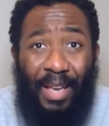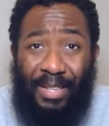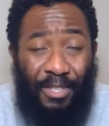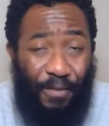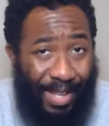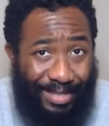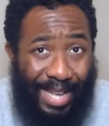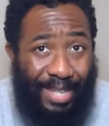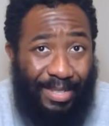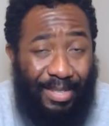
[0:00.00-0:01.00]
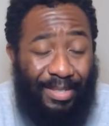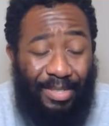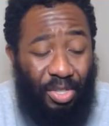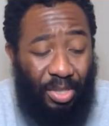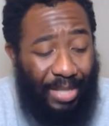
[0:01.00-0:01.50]
is fantastic because it's
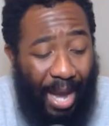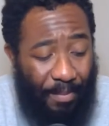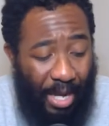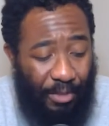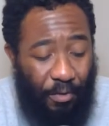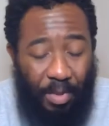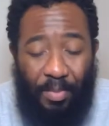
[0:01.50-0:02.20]
just top notch for me.